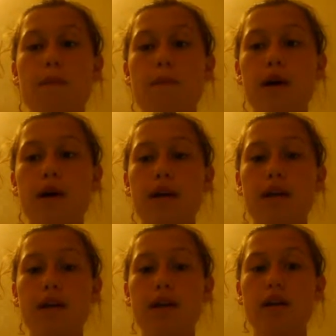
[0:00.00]
But
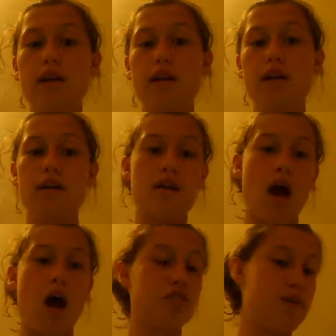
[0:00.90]

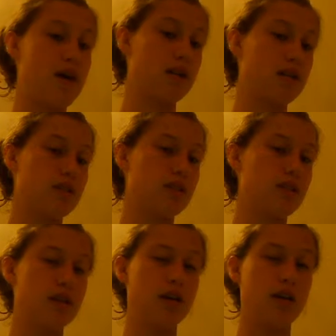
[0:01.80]
I respect,
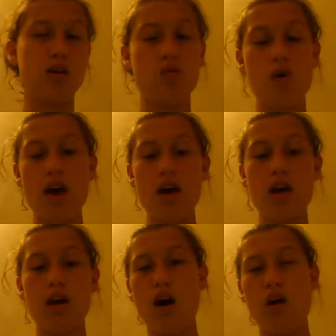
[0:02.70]
in a
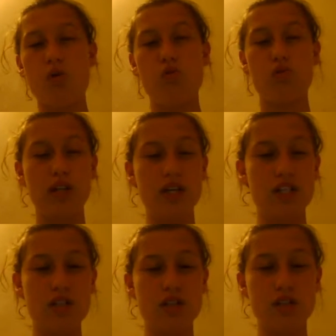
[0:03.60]
way, all
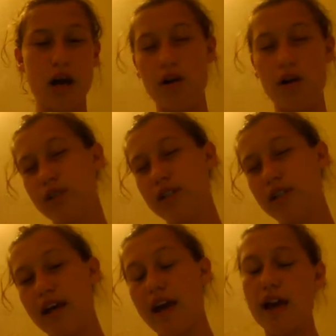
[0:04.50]
religions. I don't really
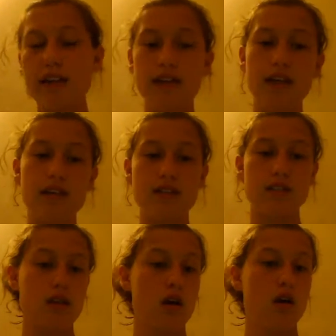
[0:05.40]
like atheists,
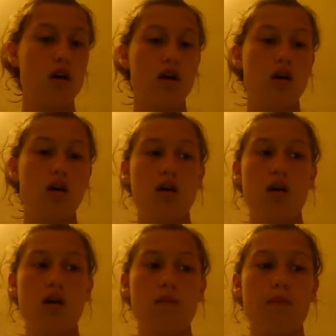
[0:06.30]

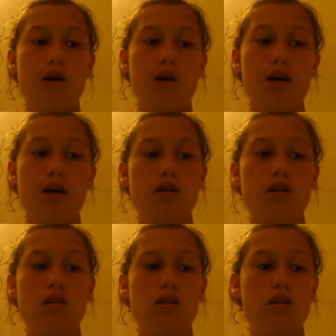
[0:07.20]
but
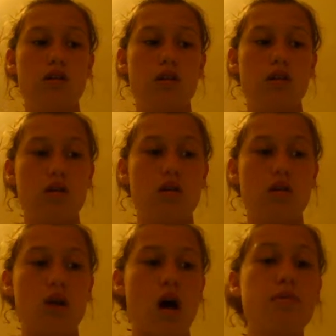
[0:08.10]

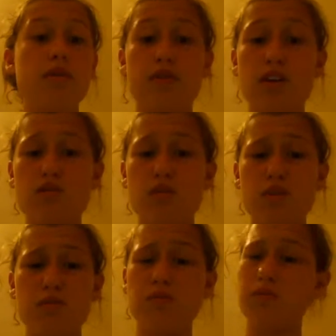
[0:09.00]
I'll be friends with
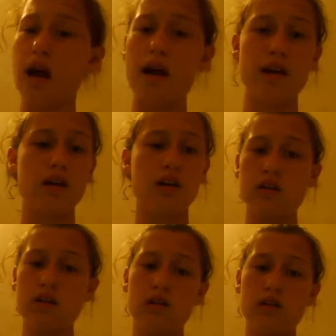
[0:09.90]
them. But I ain't
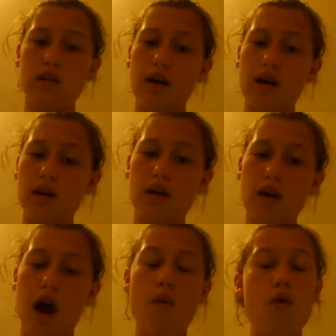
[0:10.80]
gonna
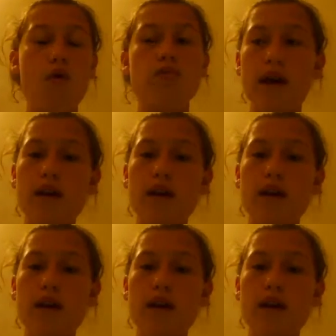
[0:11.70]
I won't date